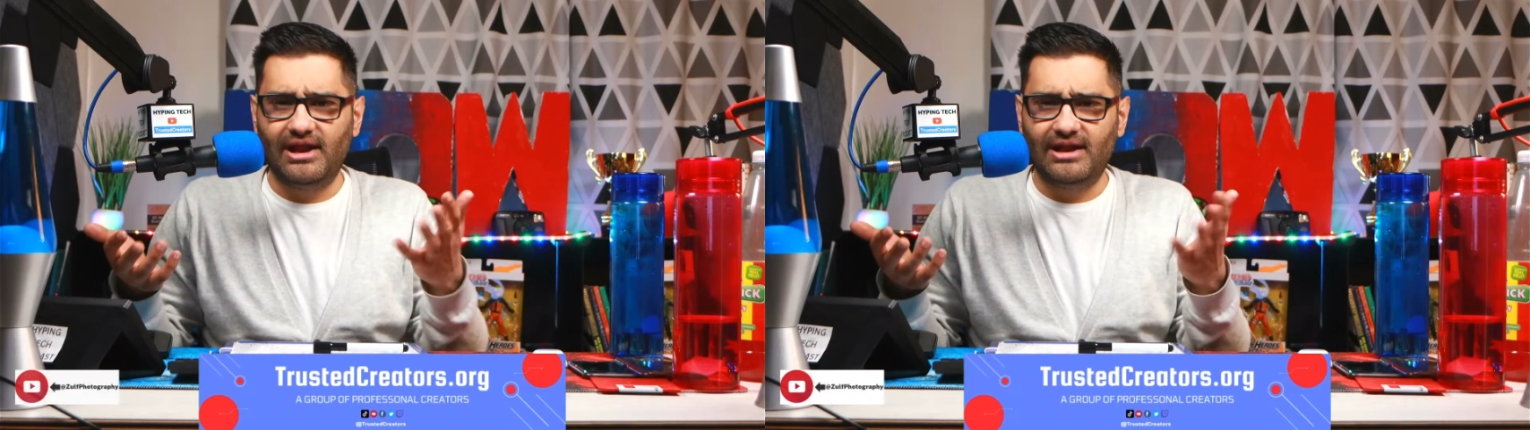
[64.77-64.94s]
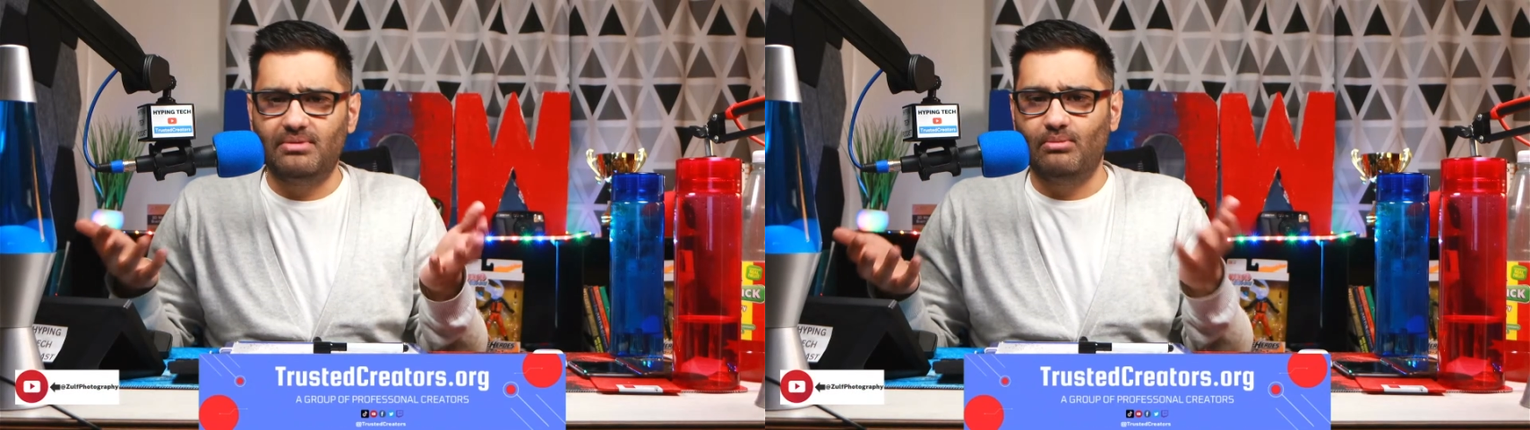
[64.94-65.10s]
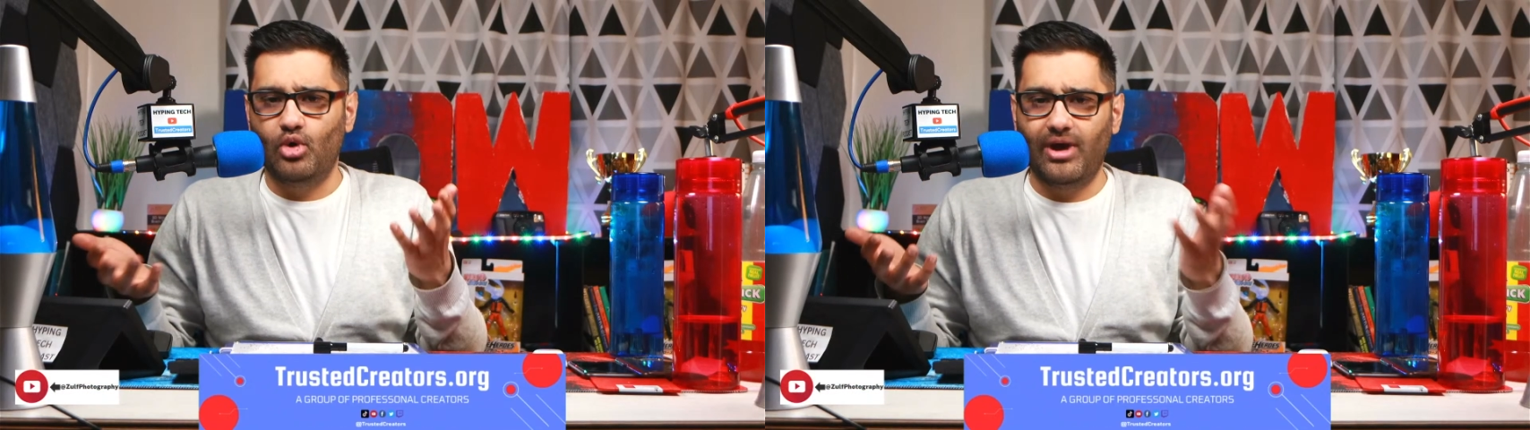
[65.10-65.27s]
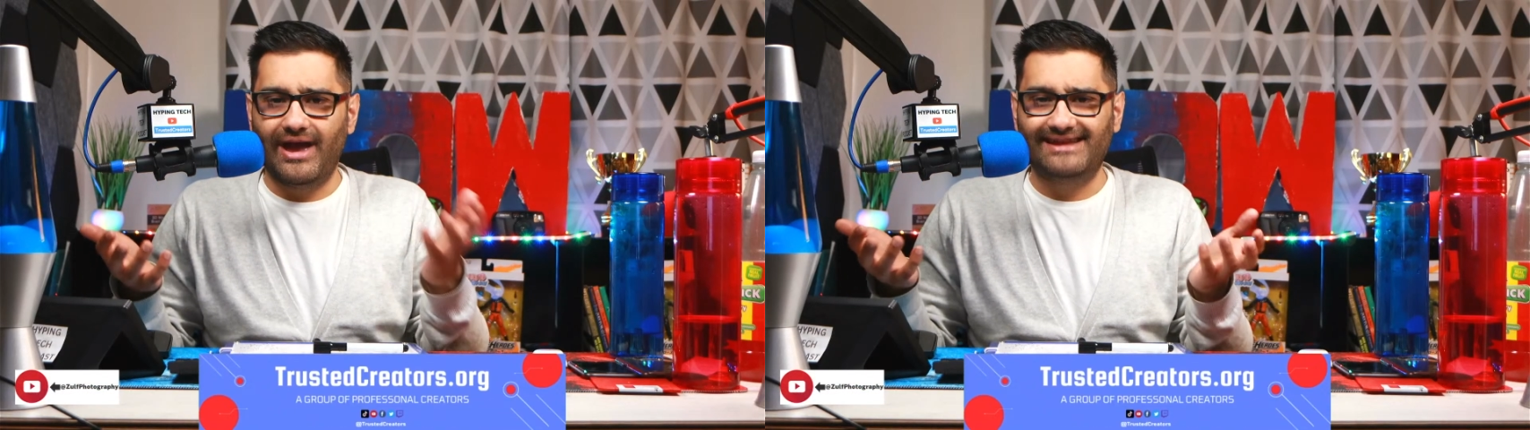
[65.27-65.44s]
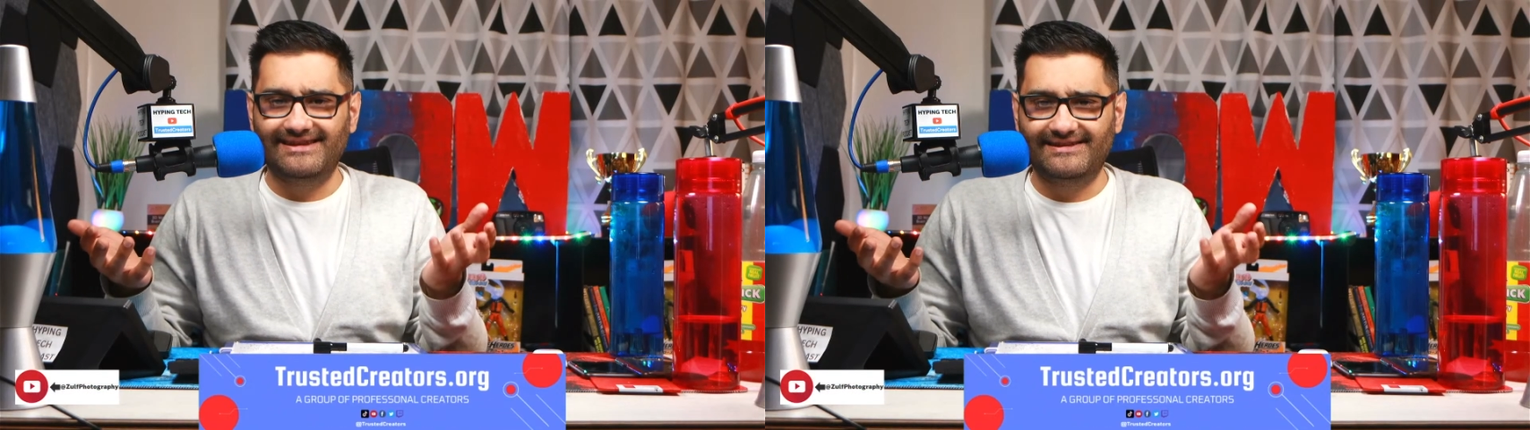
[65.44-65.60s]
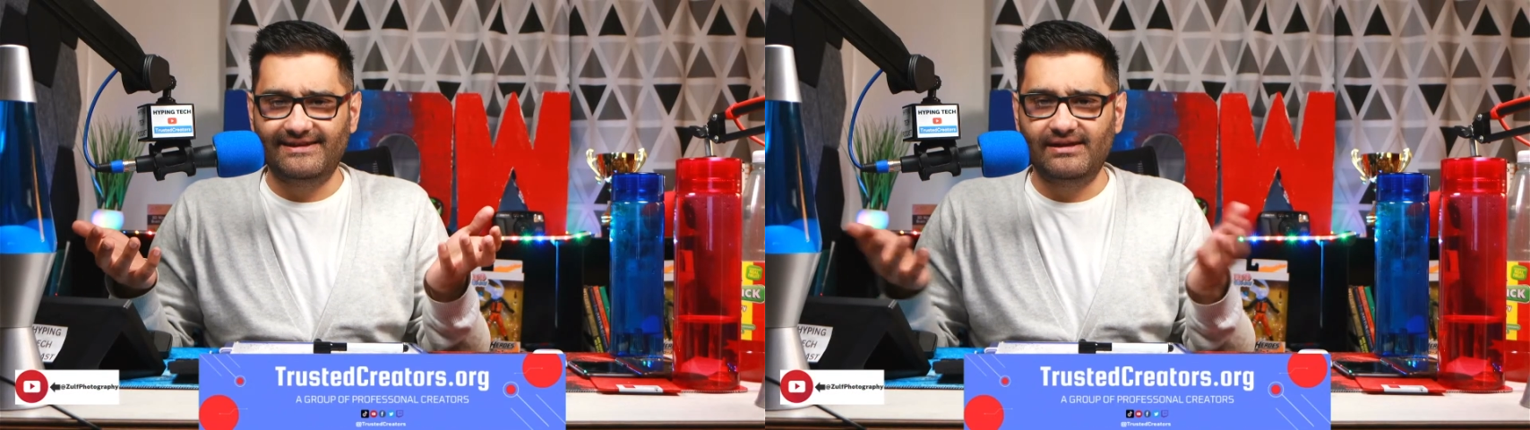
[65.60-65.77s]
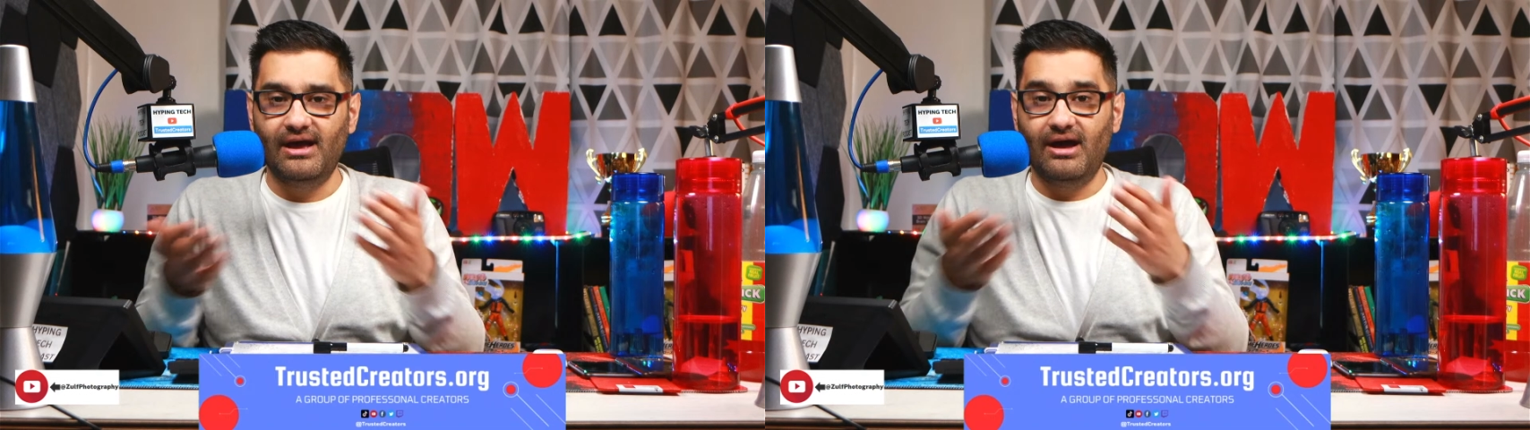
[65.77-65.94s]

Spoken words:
little bit more edited.